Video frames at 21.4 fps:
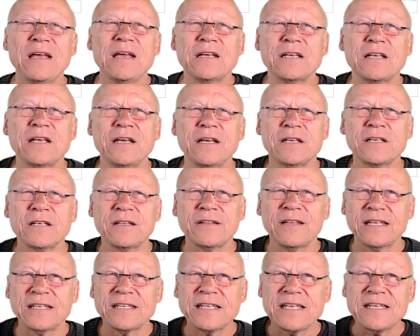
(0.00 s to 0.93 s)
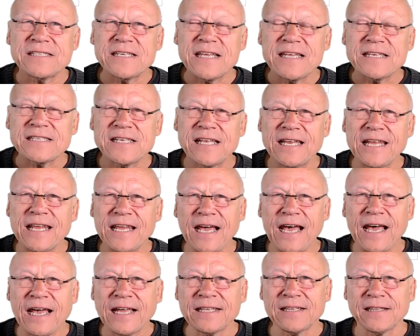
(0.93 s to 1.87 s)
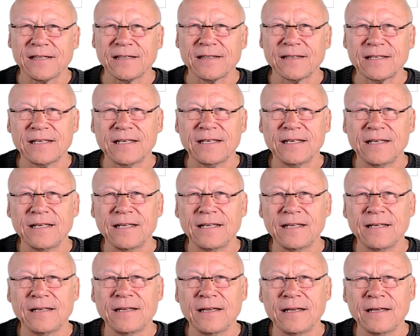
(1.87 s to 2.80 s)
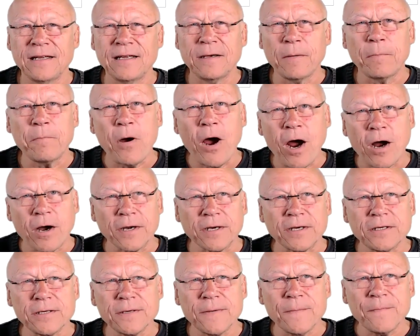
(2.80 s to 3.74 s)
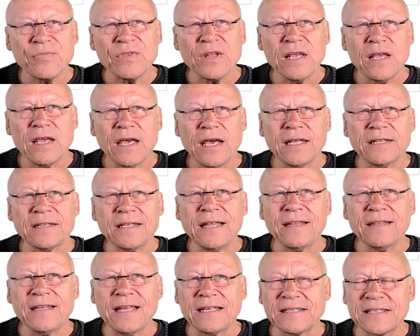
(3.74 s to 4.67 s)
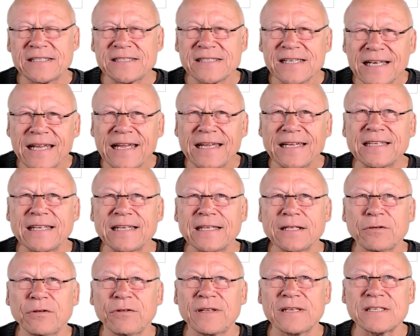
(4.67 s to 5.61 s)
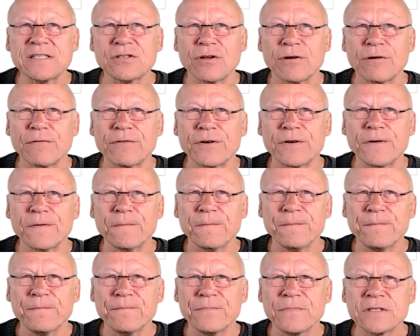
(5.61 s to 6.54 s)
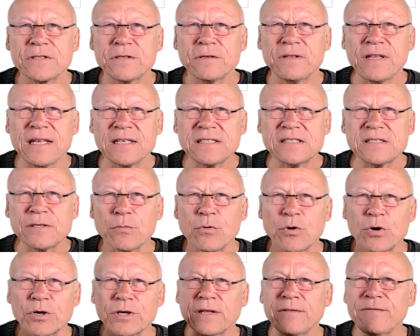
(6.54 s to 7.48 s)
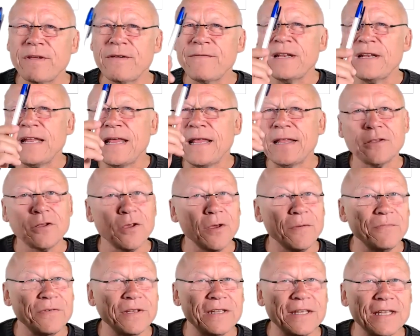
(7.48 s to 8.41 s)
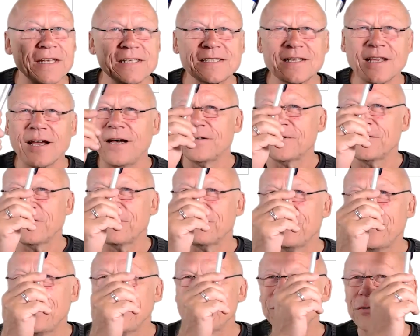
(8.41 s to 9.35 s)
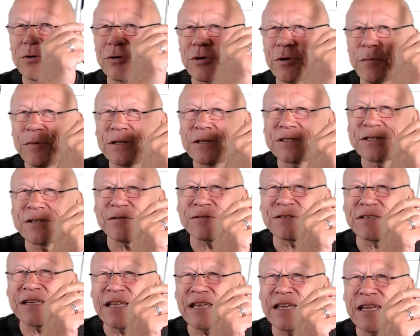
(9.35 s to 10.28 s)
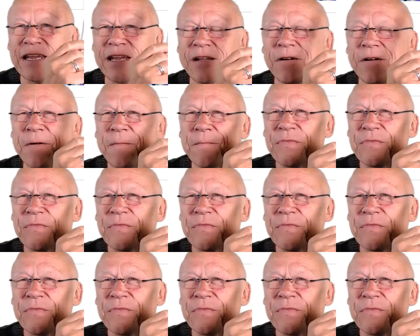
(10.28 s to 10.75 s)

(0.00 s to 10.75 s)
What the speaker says: That is easily handled apart, and then that is linked into this server. So that's the work. And we will end up with this kind of documents you see here.